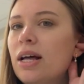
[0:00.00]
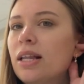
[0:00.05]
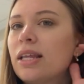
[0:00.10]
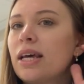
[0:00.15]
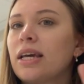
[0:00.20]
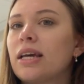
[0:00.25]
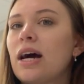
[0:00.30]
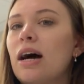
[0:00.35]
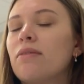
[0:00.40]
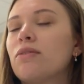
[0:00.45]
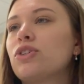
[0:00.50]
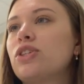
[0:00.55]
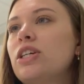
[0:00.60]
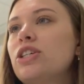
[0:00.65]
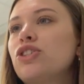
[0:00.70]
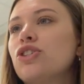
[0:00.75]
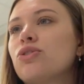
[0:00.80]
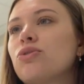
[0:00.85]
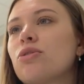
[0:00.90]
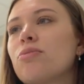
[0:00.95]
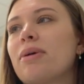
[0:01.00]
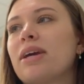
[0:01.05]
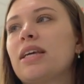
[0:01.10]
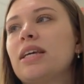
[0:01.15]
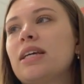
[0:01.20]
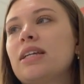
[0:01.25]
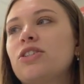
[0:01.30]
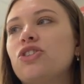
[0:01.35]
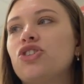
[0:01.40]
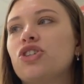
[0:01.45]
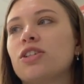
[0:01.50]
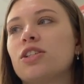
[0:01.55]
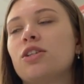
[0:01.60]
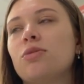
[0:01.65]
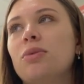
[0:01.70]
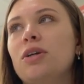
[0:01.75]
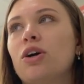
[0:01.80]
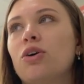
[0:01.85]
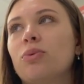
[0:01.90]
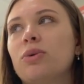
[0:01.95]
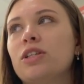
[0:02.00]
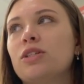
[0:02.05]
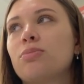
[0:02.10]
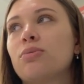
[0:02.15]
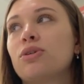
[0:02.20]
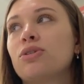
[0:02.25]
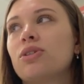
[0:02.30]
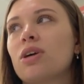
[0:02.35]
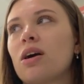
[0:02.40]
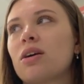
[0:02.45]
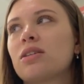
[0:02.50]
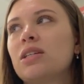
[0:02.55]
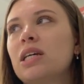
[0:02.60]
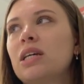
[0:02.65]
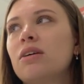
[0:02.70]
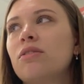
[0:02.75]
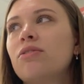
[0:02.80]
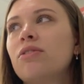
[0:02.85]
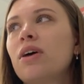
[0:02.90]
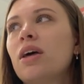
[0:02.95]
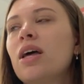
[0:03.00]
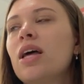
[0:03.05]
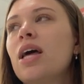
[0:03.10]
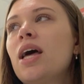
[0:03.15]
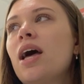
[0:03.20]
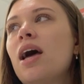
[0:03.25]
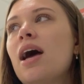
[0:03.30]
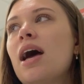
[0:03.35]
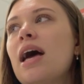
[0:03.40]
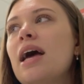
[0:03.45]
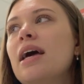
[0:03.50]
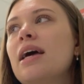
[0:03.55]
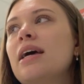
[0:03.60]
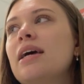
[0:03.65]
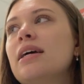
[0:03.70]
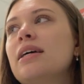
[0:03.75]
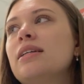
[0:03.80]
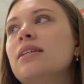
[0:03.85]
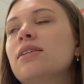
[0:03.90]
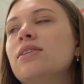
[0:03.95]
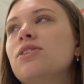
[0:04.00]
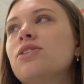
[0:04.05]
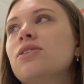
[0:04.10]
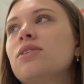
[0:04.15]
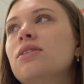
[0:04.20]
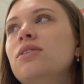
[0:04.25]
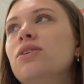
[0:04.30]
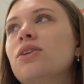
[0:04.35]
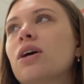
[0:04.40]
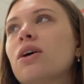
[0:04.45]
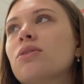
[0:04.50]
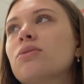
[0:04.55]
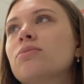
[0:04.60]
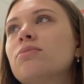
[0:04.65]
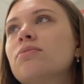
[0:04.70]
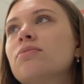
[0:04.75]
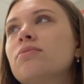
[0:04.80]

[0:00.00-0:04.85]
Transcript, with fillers: like conversations with my kids just to be always productive. And, you know,